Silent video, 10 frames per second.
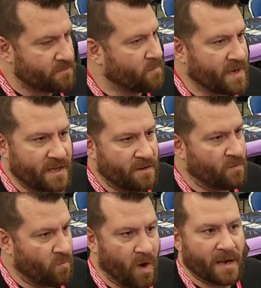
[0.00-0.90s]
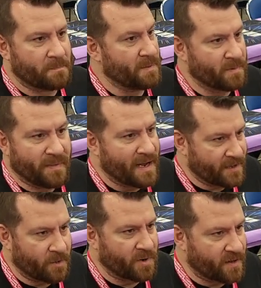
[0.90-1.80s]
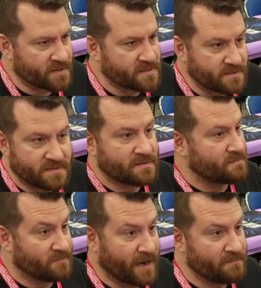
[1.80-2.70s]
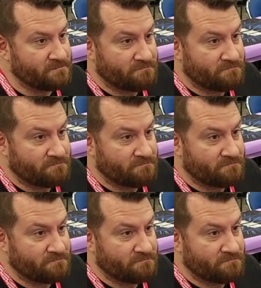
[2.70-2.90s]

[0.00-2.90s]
We want people buying our products, right?